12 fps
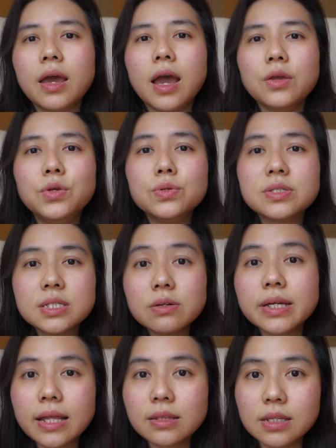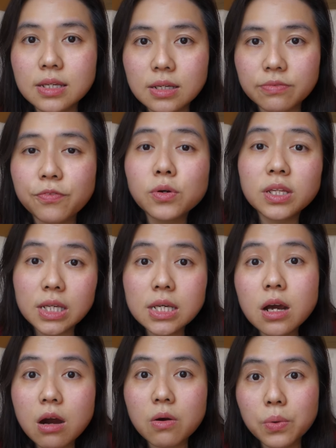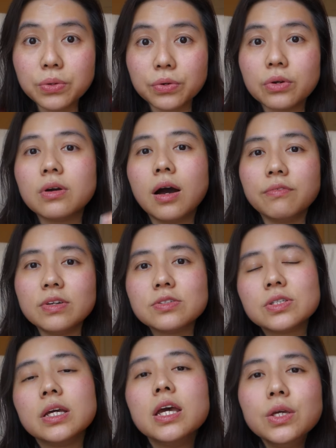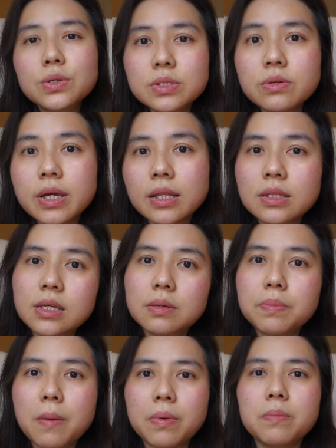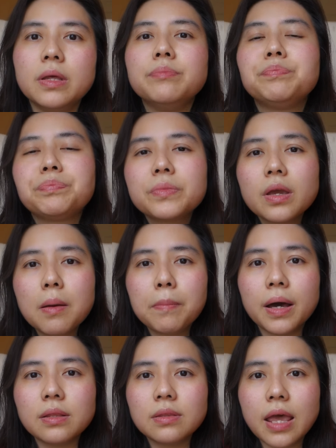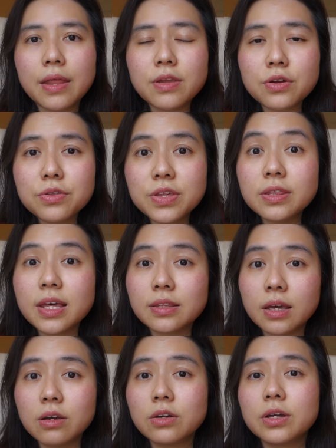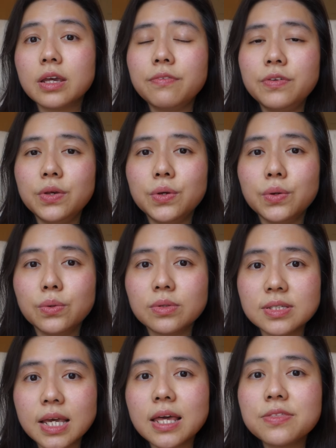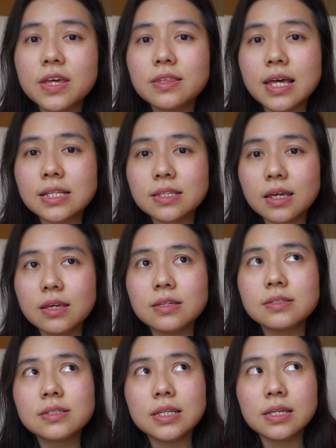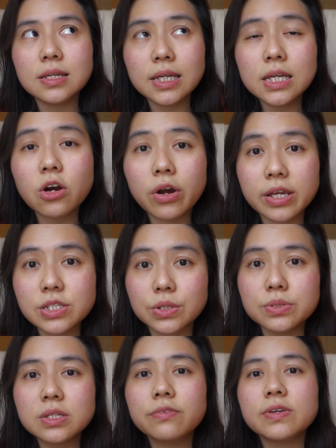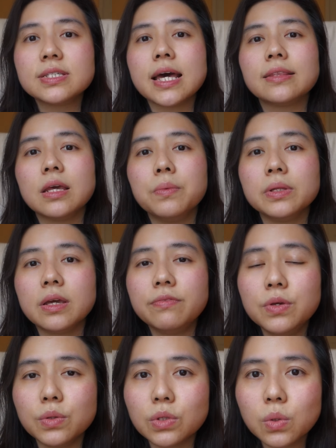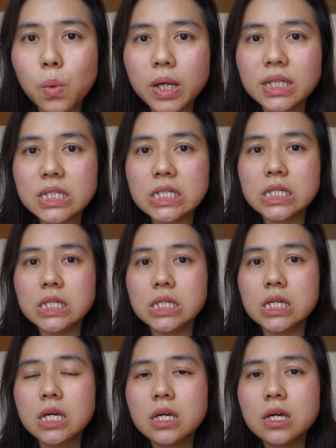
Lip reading: you still get for the ER order, obviously, you still get the Peppermint. But another thing that they're gonna give you, the second thing that is the ER exclusive, is that they would give you $20